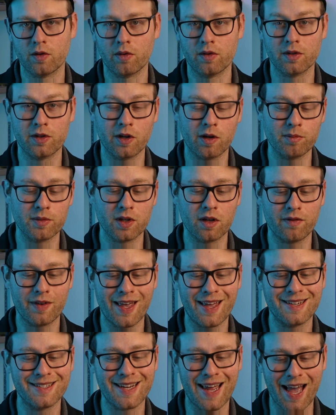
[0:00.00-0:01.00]
So in terms of
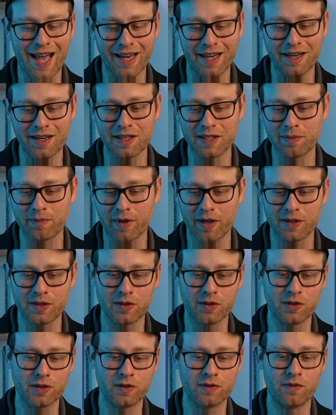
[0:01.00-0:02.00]
antagonist
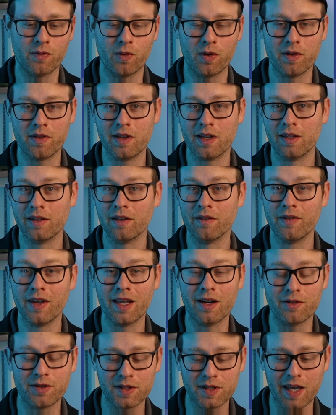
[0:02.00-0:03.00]
muscles for the
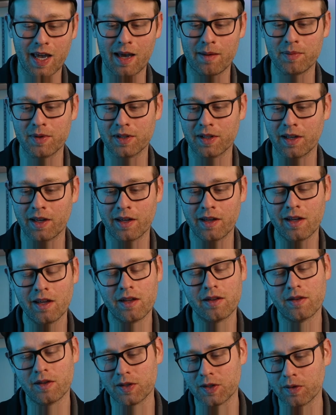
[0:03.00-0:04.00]
levator scapula,
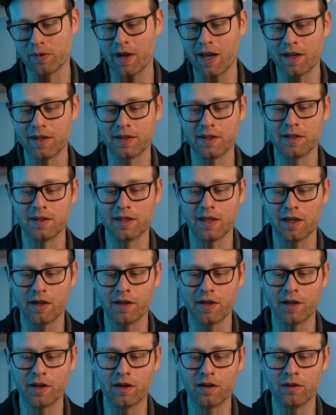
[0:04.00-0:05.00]
the serratus
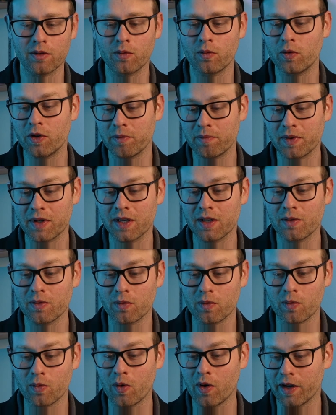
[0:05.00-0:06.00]
anterior would be
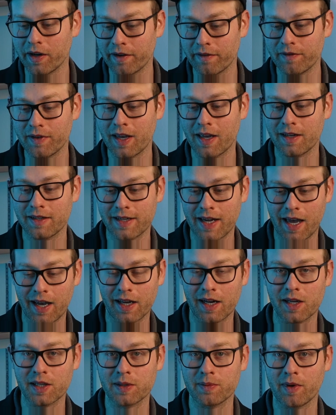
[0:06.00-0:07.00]
one of the
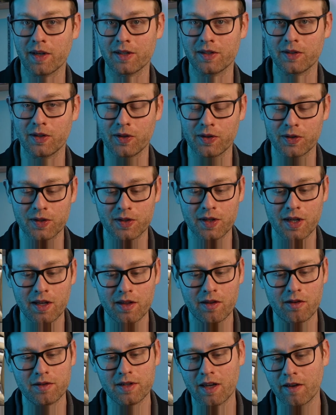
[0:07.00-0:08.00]
antagonist muscles.
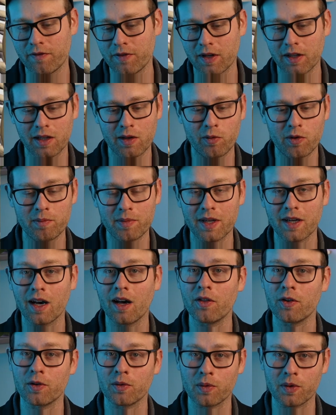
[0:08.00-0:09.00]
There definitely would be
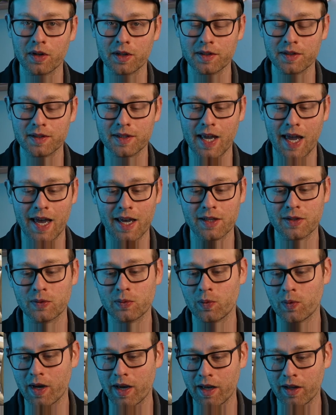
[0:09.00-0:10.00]
other ones as
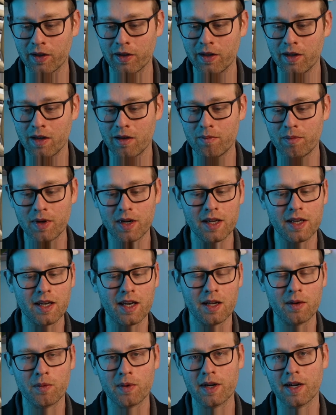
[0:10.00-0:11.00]
well, but
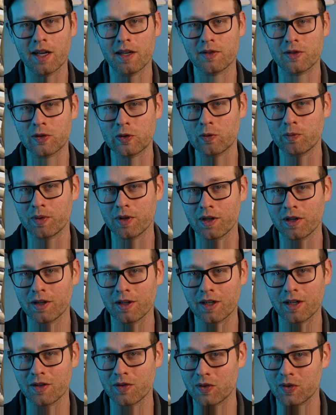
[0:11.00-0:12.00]
again, we're not super
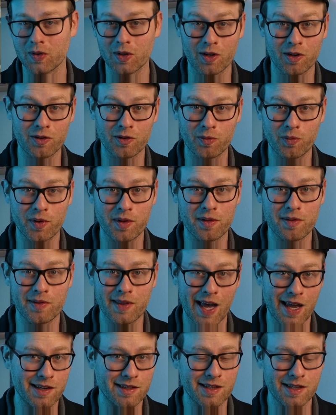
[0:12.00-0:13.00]
concerned with
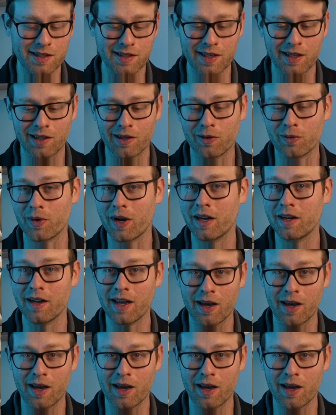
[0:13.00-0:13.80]
that detail right